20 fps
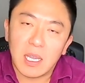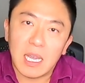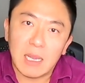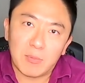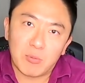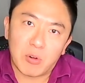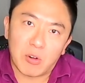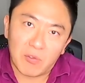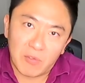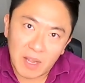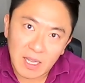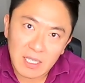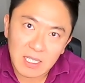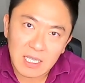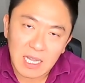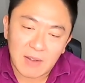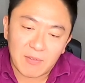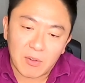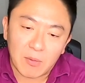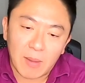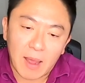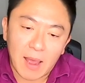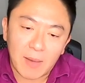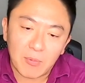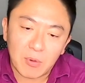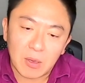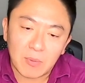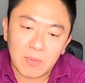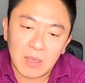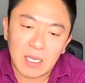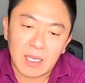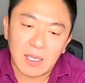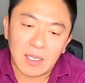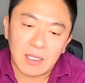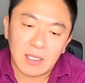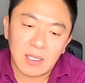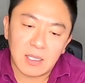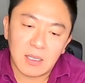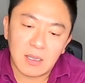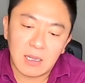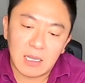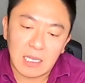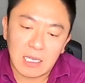it prevents that from happening because